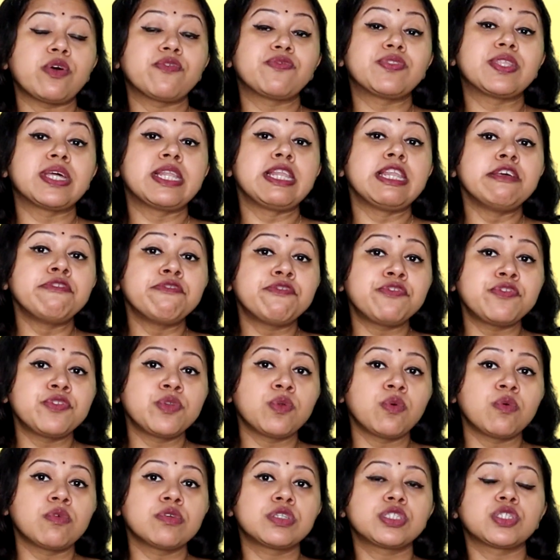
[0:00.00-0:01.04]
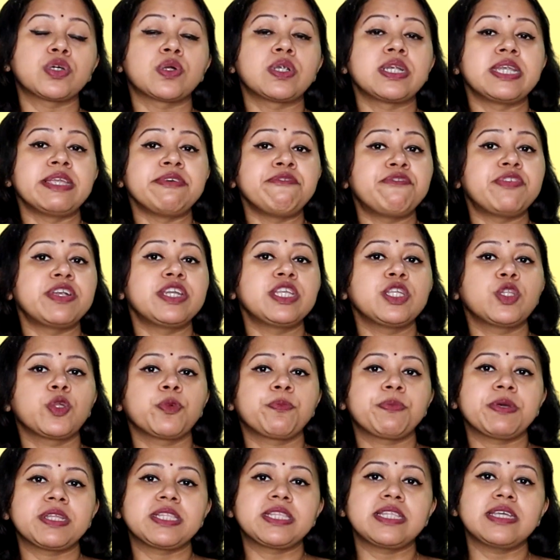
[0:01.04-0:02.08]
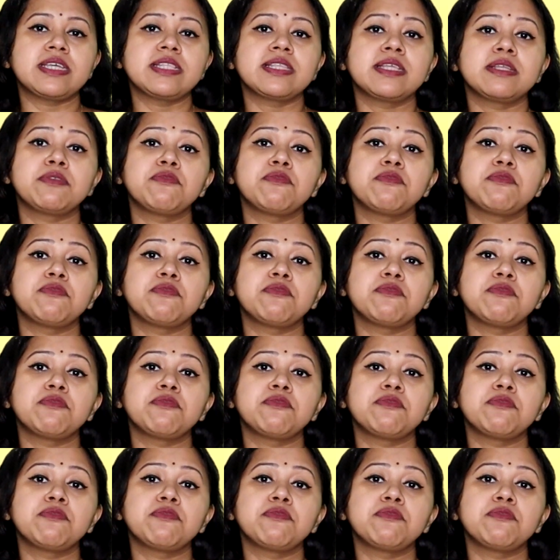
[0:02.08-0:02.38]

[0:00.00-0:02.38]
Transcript: of the lymph nodes or lymphadenopathy,